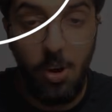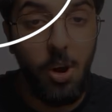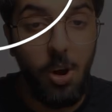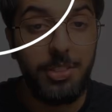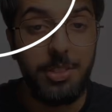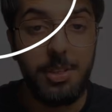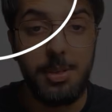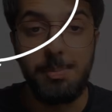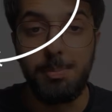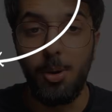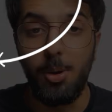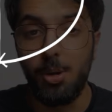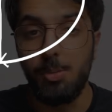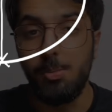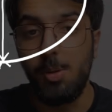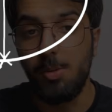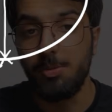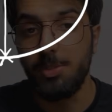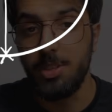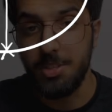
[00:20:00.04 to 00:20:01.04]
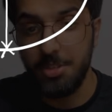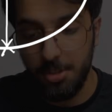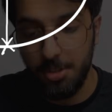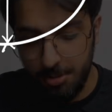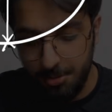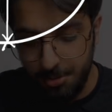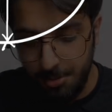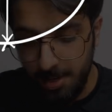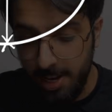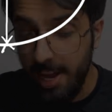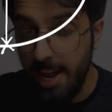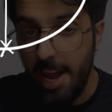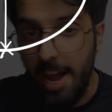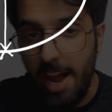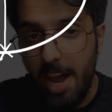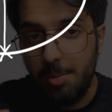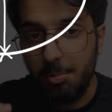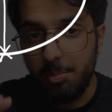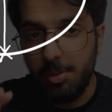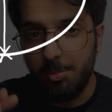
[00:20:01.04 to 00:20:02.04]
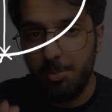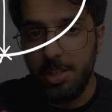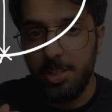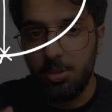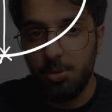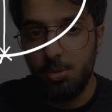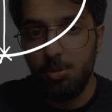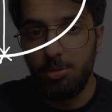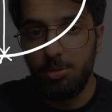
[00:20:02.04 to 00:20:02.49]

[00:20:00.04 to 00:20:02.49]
at the bottom of the circle, and when we do